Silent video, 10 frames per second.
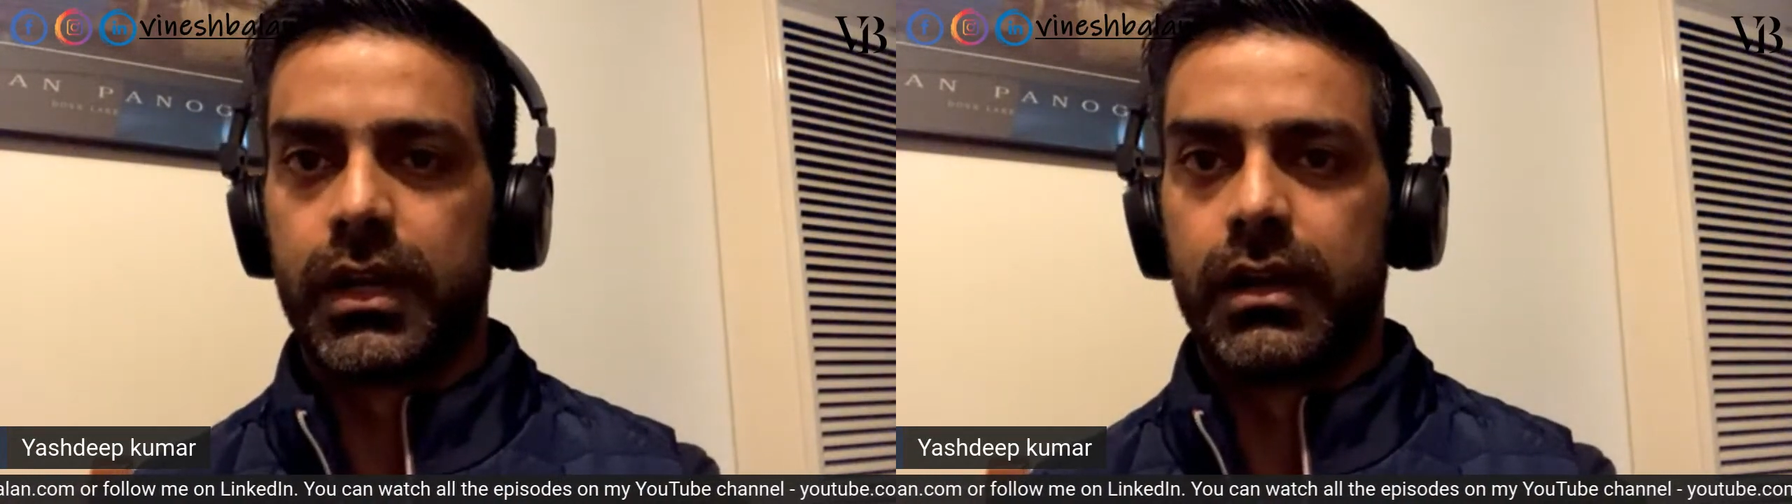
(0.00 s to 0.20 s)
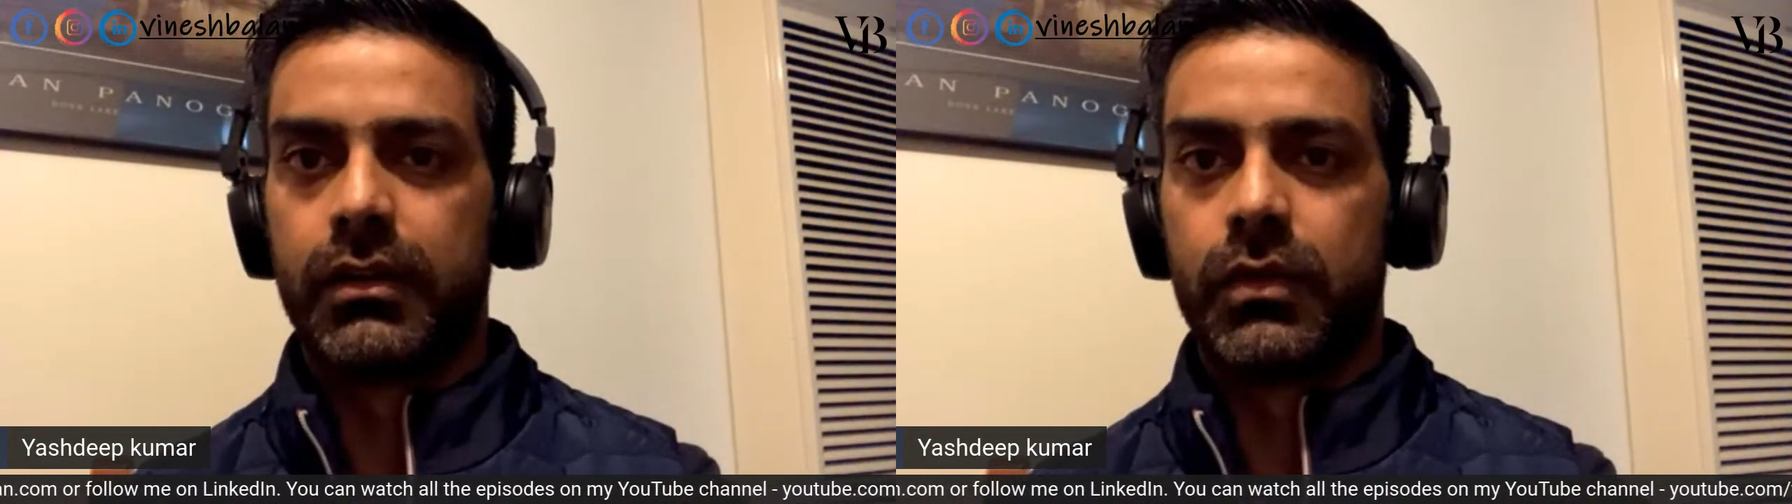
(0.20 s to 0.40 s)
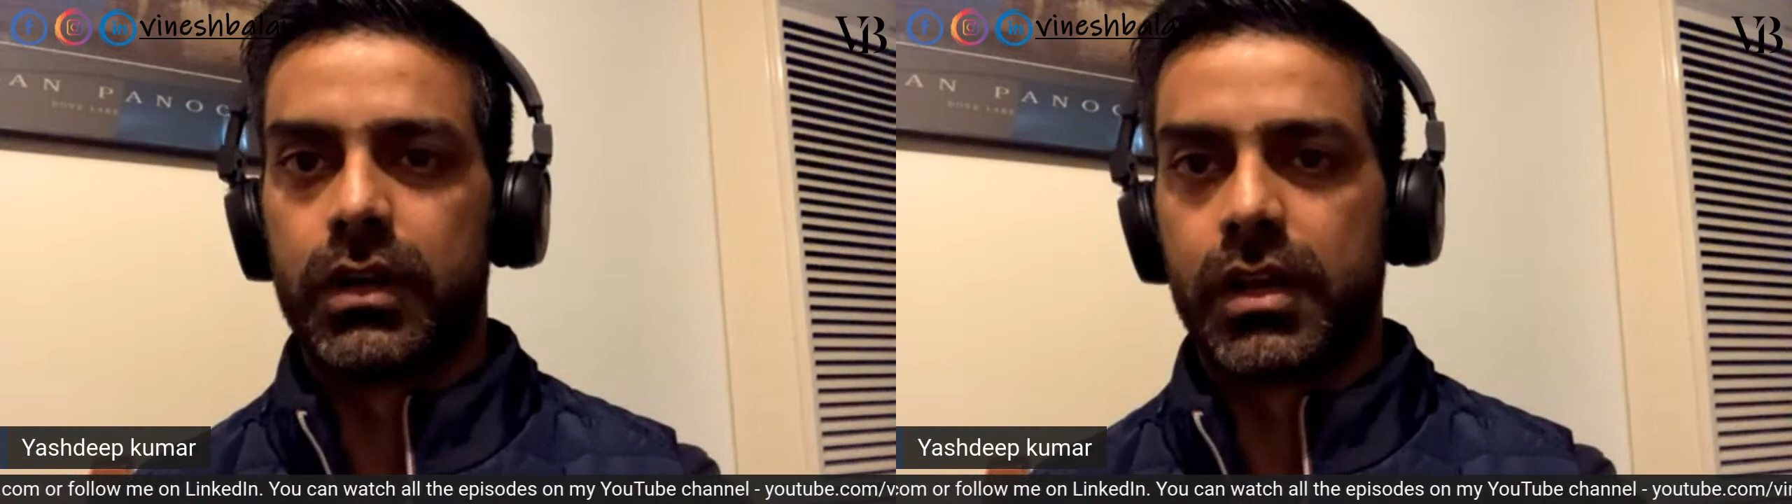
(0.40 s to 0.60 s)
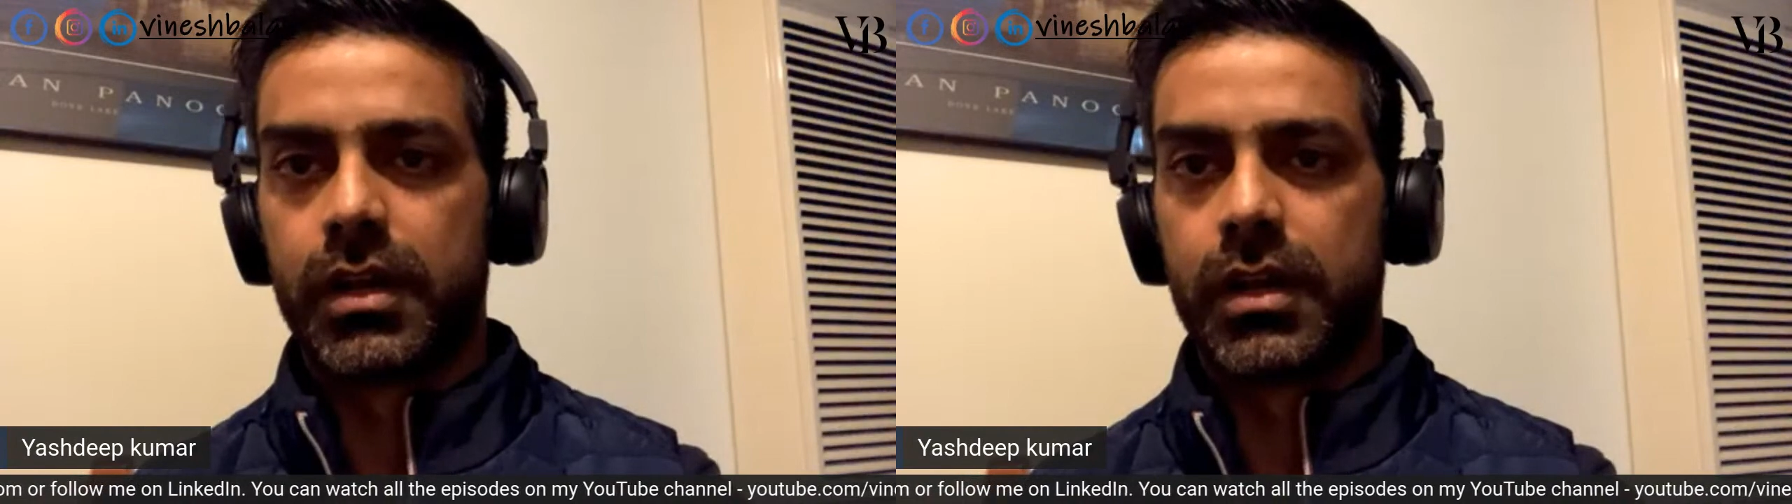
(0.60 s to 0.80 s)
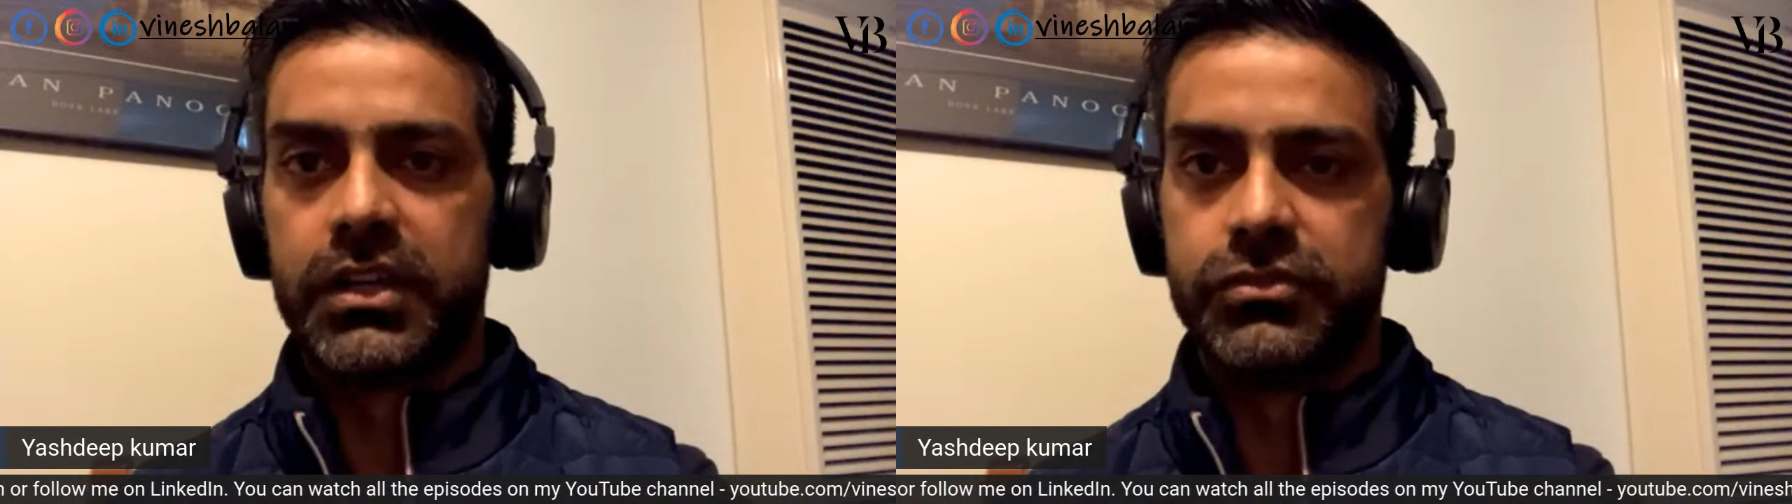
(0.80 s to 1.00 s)
and what
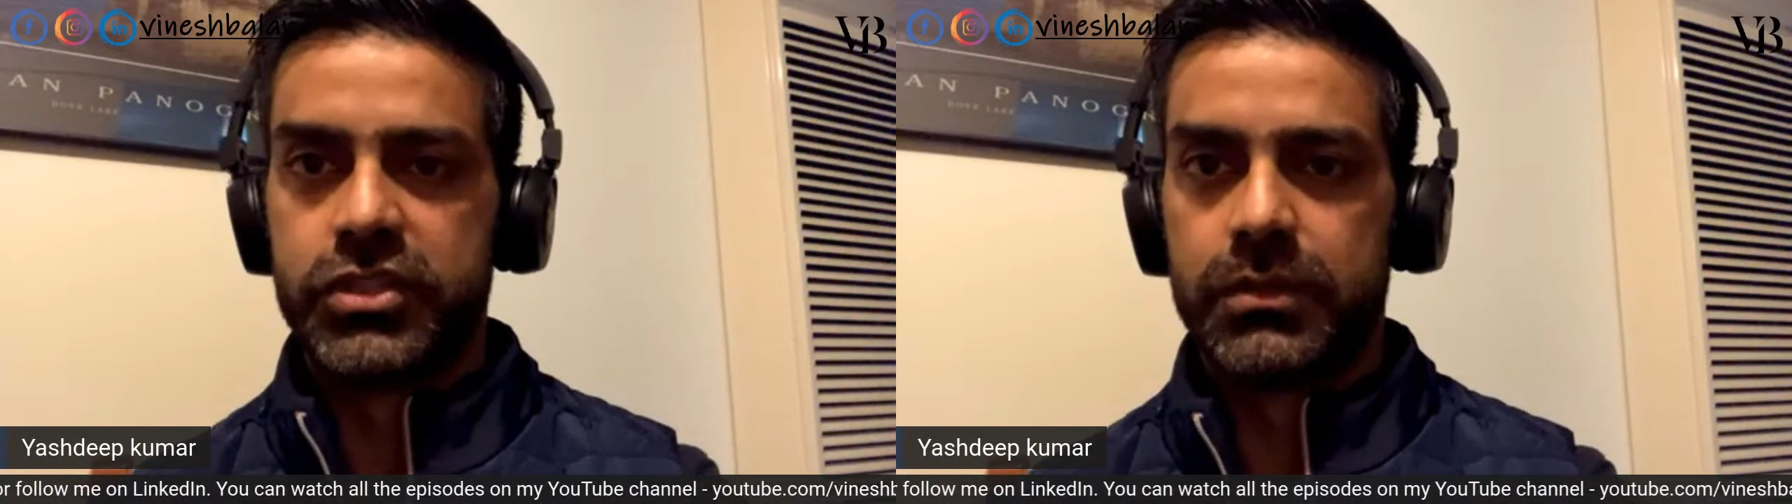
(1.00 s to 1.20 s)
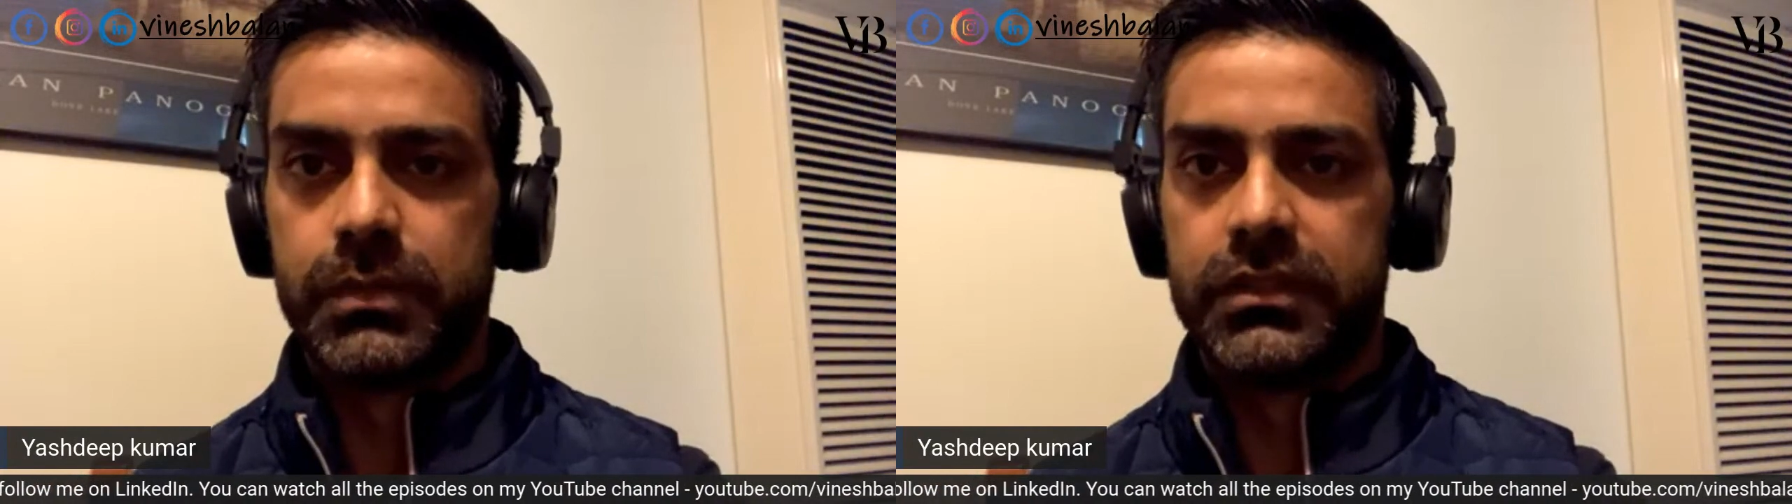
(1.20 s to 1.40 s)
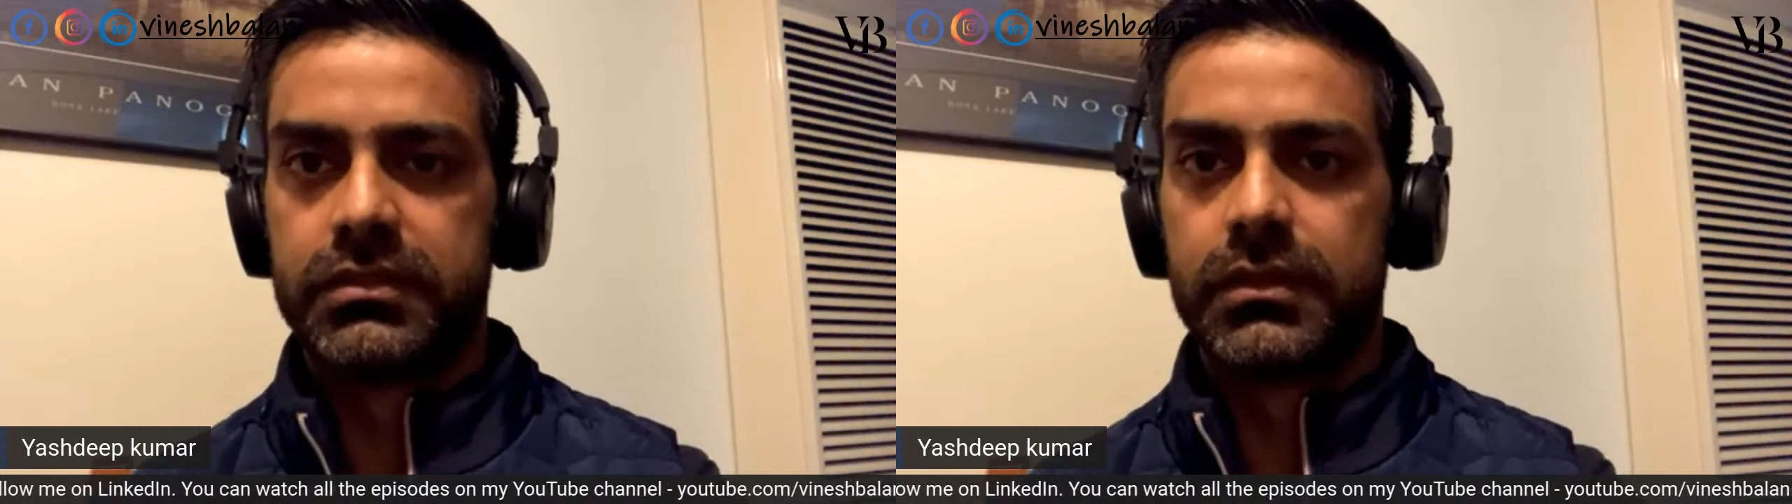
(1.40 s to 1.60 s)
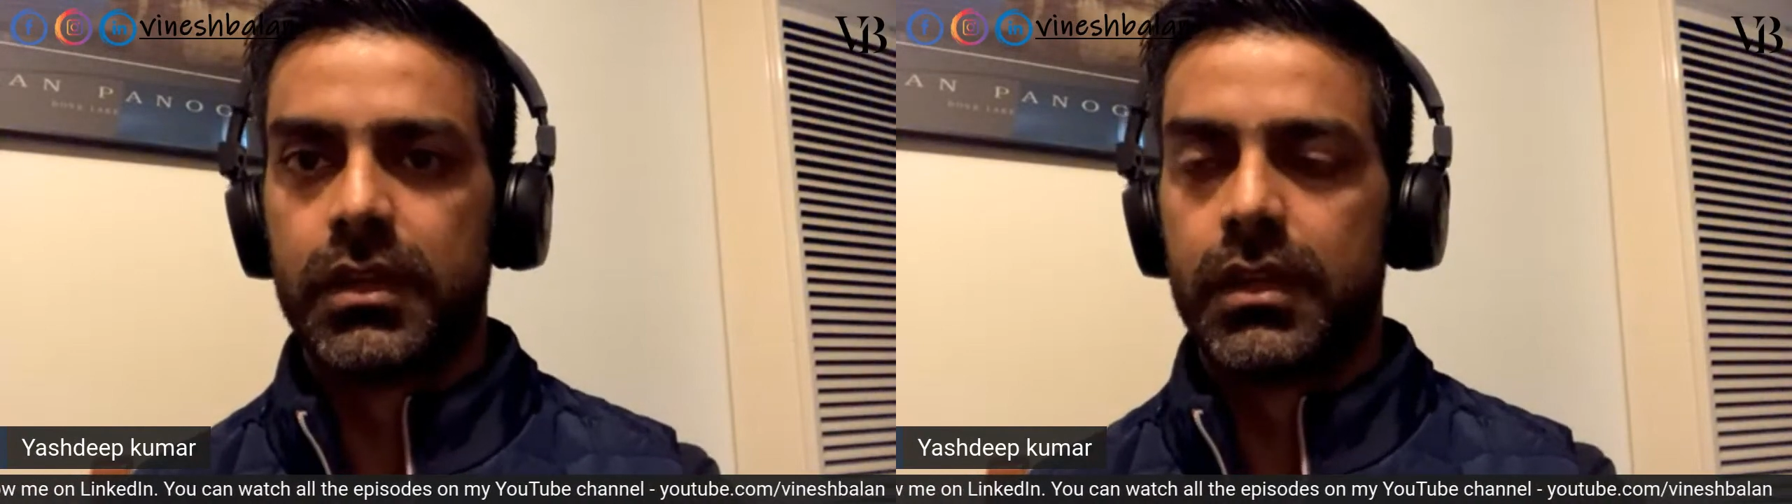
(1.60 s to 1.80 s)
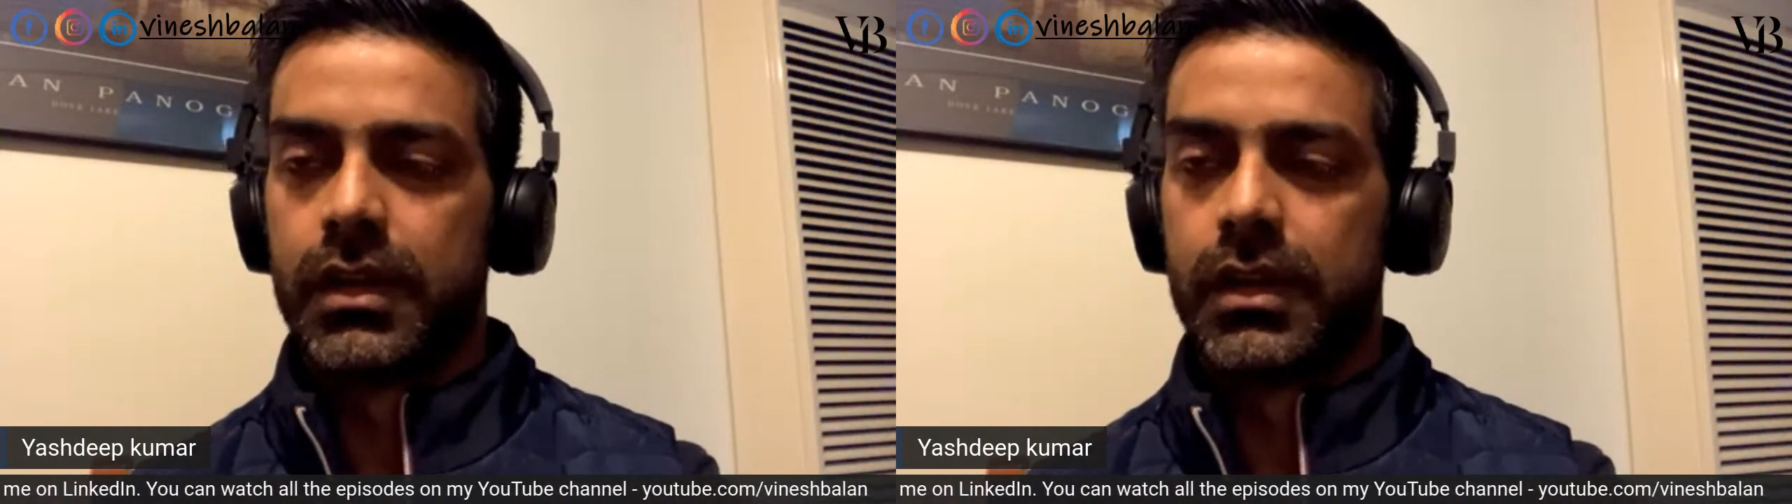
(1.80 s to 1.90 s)
are my achievements,